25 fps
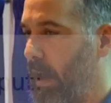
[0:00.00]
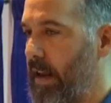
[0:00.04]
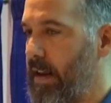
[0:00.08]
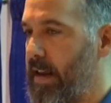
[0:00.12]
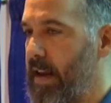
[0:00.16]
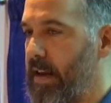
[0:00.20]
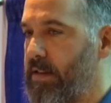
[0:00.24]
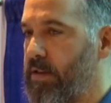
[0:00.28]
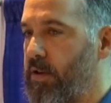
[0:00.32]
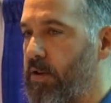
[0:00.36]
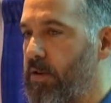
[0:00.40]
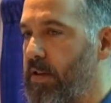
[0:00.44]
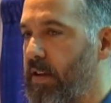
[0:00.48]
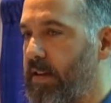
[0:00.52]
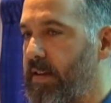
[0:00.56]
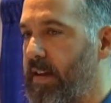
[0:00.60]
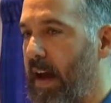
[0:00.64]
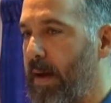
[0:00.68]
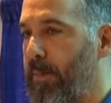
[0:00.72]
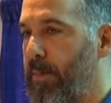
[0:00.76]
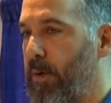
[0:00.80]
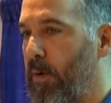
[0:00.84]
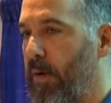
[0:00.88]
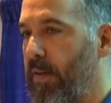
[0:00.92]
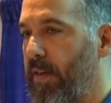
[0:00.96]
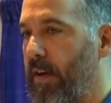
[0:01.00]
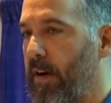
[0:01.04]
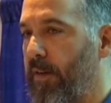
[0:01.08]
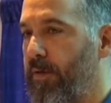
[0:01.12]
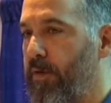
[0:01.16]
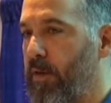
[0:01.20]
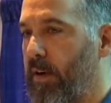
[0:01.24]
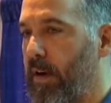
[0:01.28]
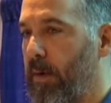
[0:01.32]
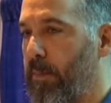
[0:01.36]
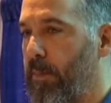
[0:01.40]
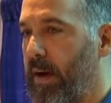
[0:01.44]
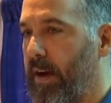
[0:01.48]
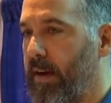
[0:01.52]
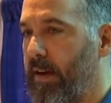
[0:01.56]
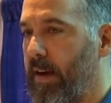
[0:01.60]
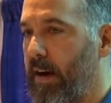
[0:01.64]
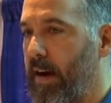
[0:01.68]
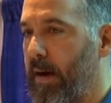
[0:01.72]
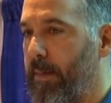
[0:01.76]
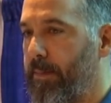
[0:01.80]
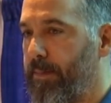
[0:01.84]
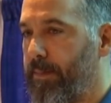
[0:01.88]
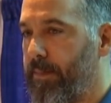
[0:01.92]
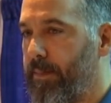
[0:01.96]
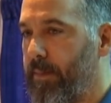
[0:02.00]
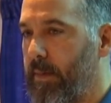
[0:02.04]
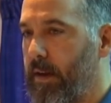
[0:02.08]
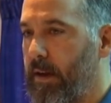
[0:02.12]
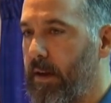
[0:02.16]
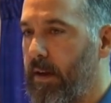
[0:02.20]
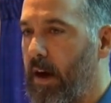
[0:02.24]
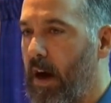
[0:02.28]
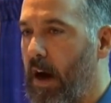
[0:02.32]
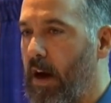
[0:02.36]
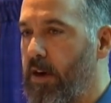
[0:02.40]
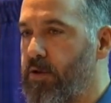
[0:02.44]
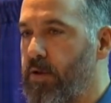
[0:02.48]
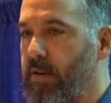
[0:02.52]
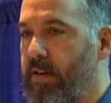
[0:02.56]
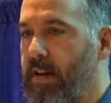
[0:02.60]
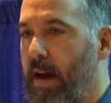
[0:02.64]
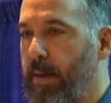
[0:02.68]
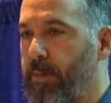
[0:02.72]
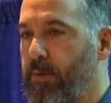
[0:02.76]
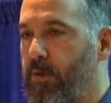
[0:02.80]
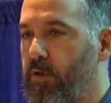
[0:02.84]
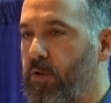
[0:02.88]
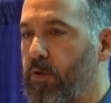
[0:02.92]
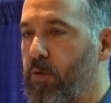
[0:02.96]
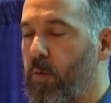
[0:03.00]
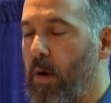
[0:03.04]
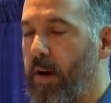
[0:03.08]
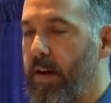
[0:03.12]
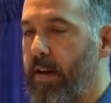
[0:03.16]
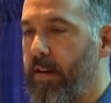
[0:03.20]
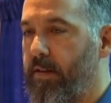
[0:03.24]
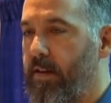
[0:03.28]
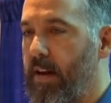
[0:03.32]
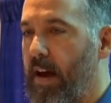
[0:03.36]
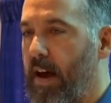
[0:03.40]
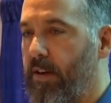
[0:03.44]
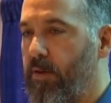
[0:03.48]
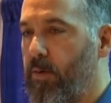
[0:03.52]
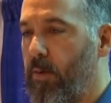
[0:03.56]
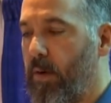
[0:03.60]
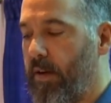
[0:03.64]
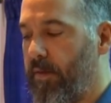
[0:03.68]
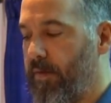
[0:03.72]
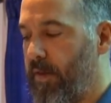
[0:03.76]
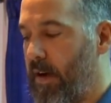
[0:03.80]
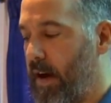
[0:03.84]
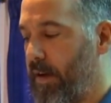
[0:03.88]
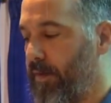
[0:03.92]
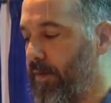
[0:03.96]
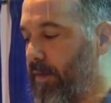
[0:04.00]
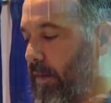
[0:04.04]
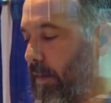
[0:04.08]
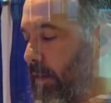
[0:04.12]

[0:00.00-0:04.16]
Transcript: And yes, there's a typo in there if you can pick it up. 100 times 20 is not 25.